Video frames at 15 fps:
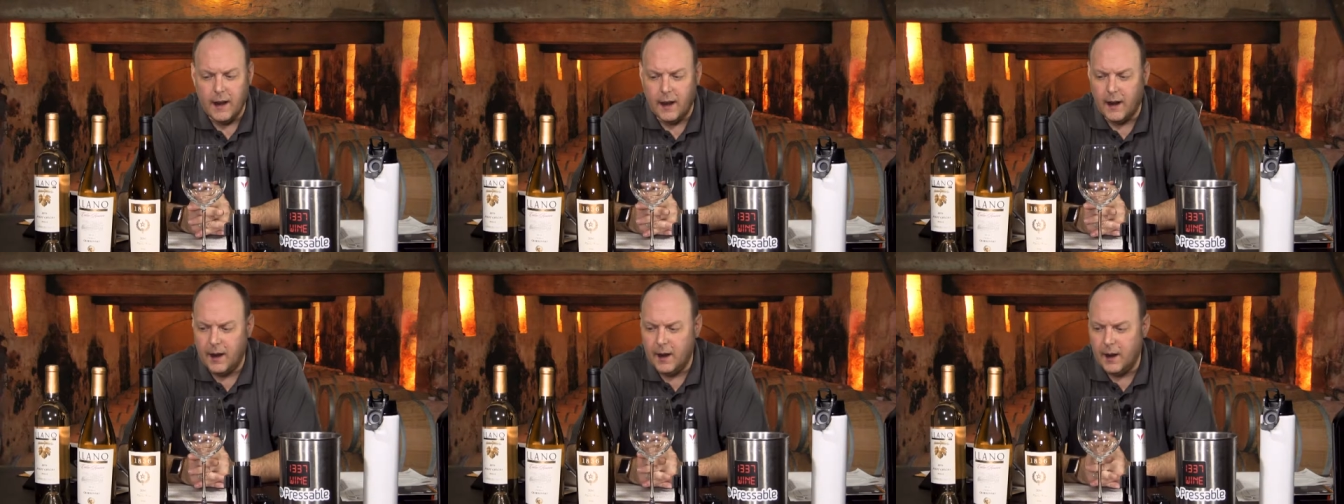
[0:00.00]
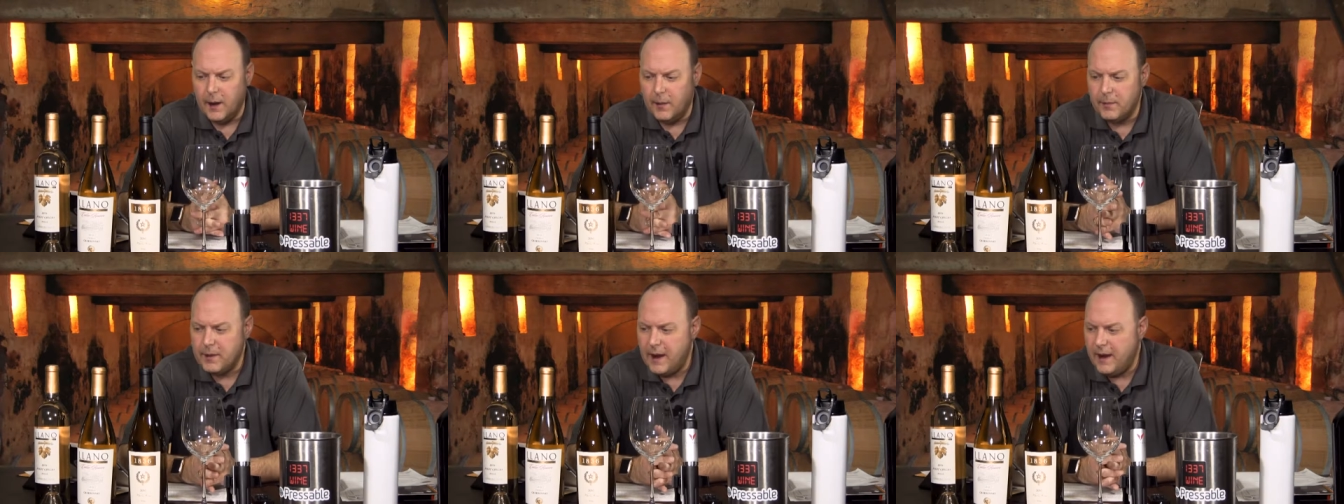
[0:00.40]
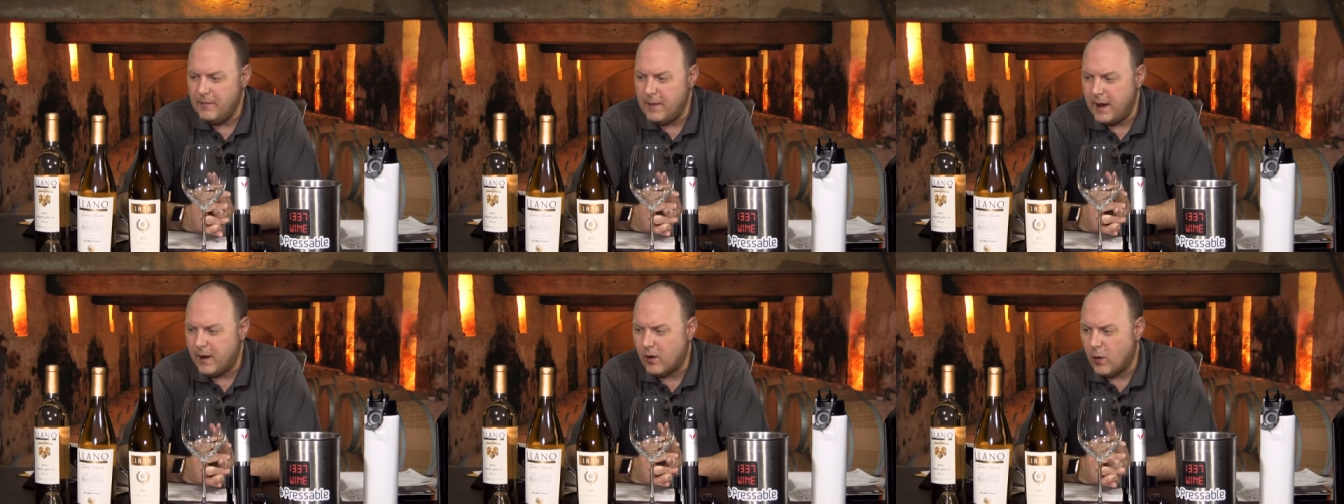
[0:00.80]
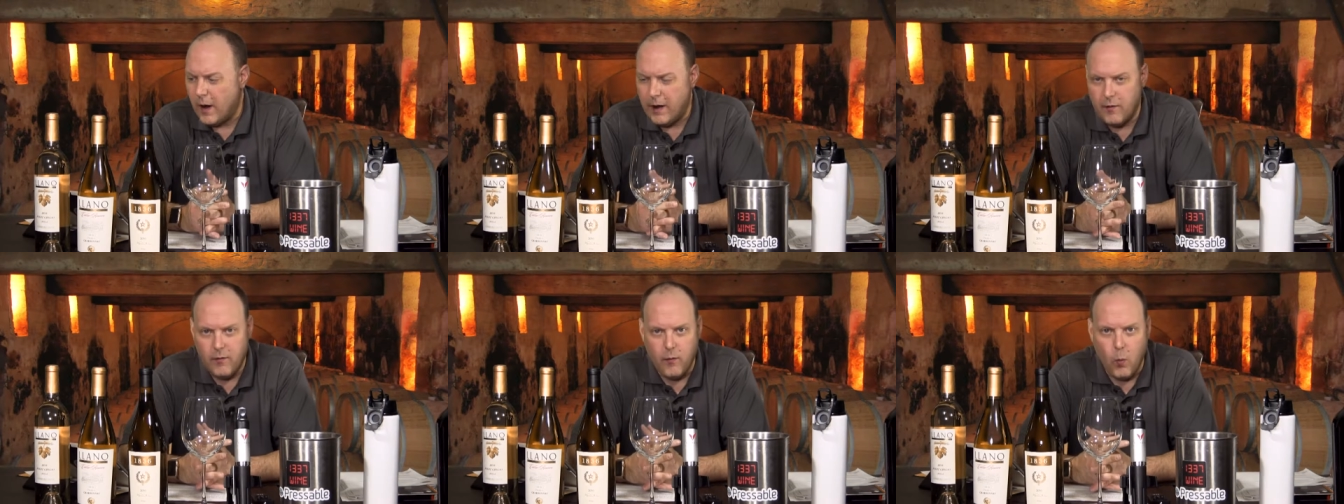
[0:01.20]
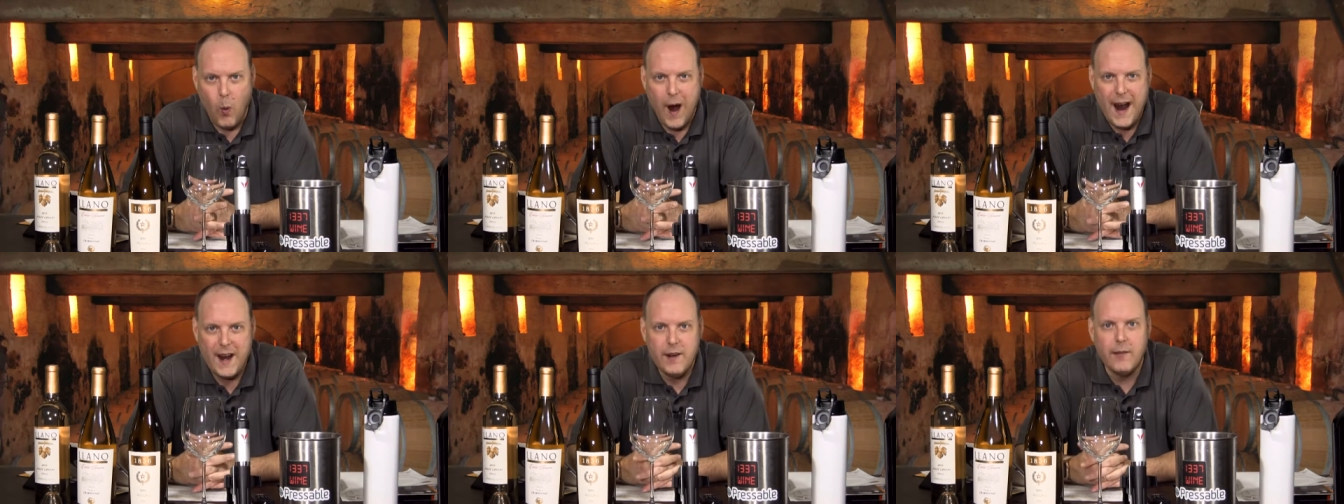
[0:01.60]
Um, they make quite a
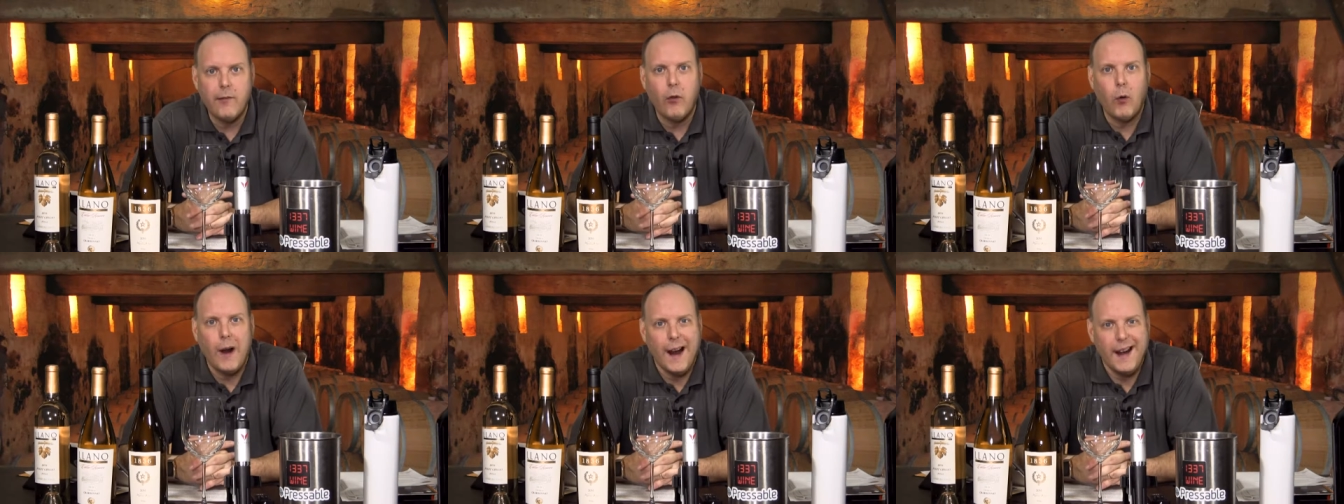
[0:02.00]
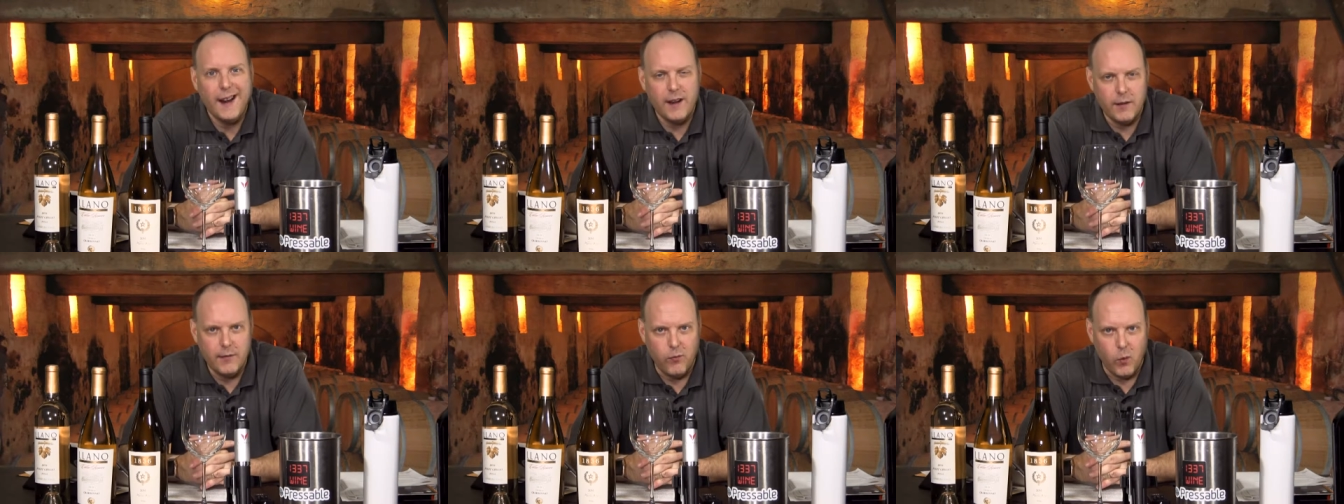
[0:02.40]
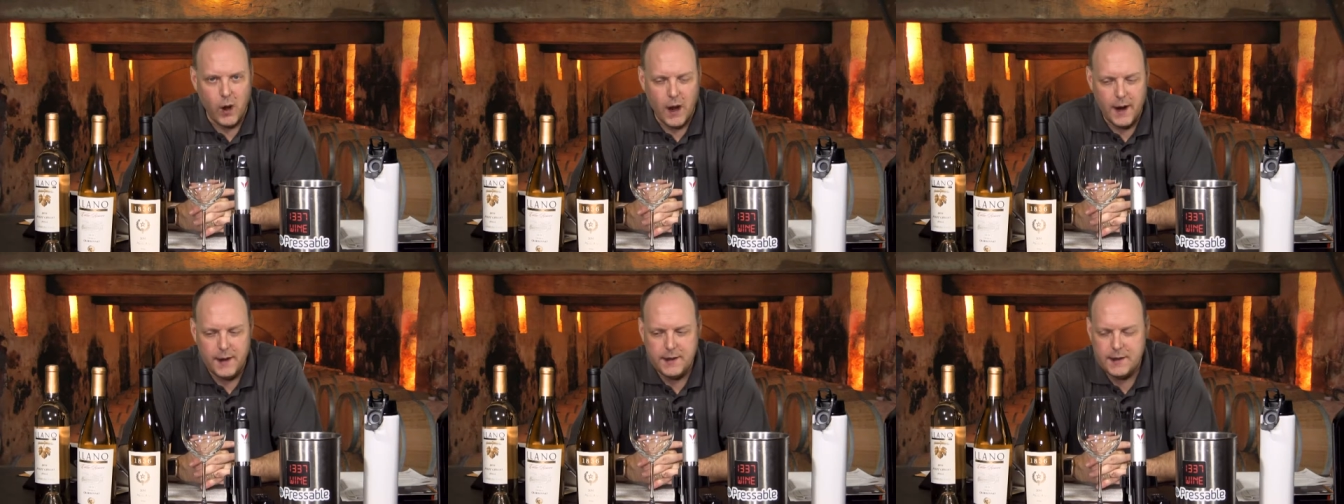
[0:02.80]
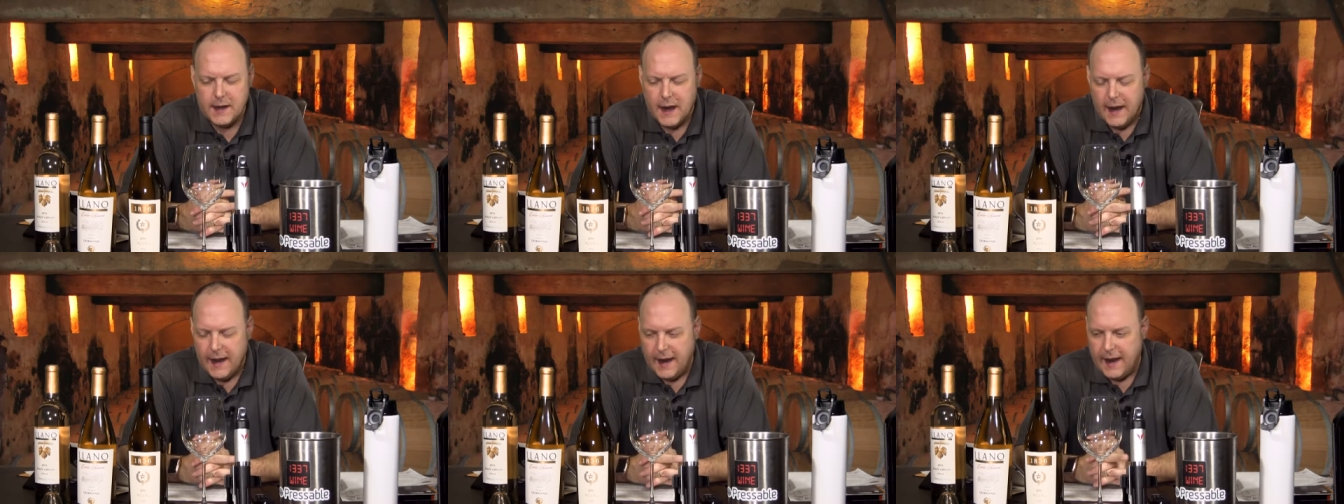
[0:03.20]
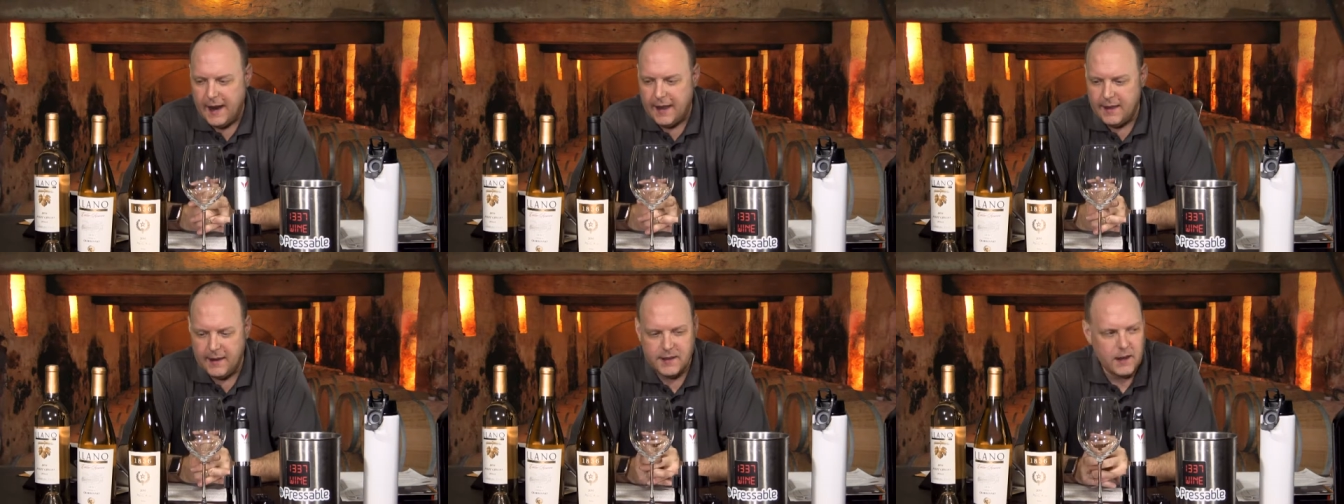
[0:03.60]
wide variety of wines,
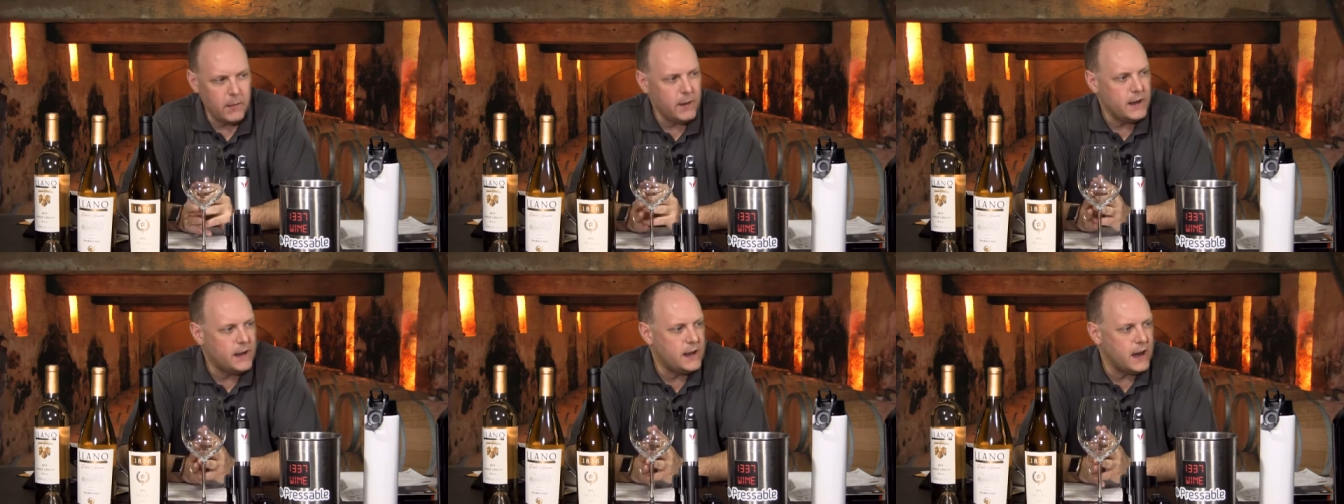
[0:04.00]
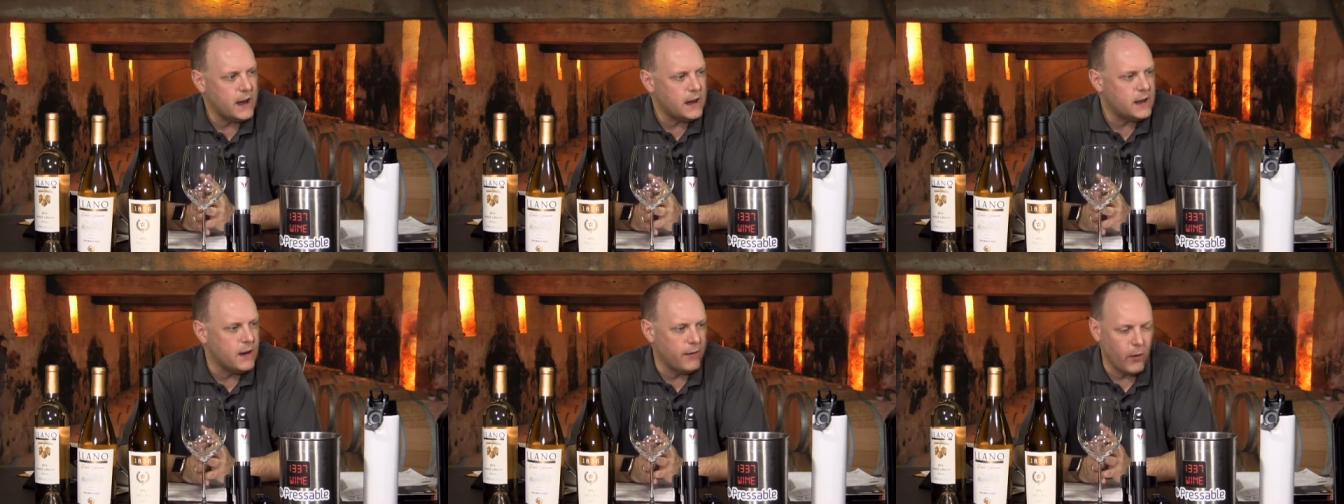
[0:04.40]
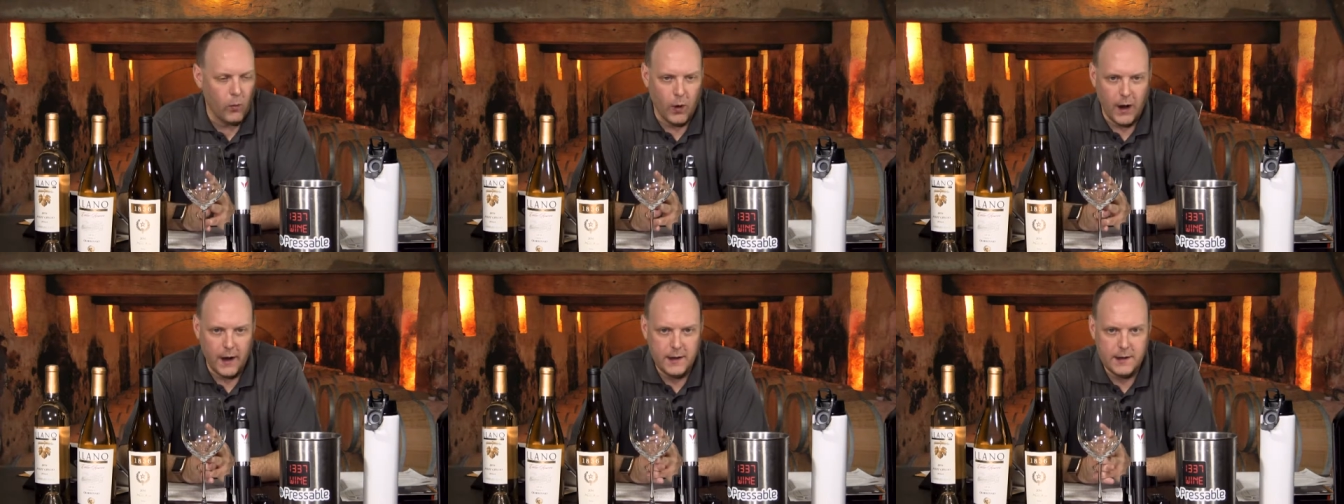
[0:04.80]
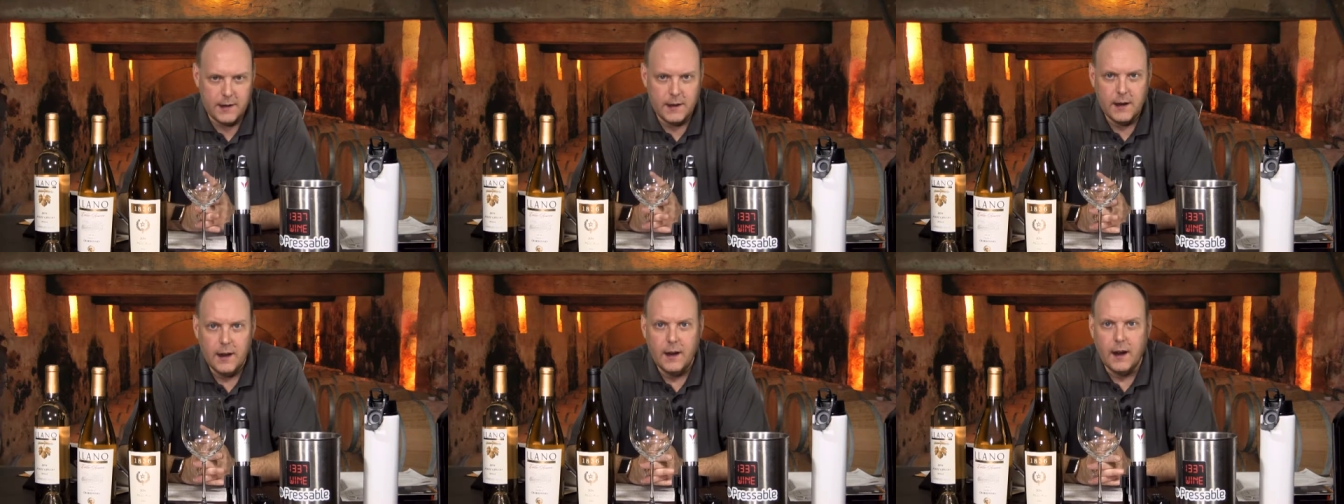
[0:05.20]
and they sent me six different wines.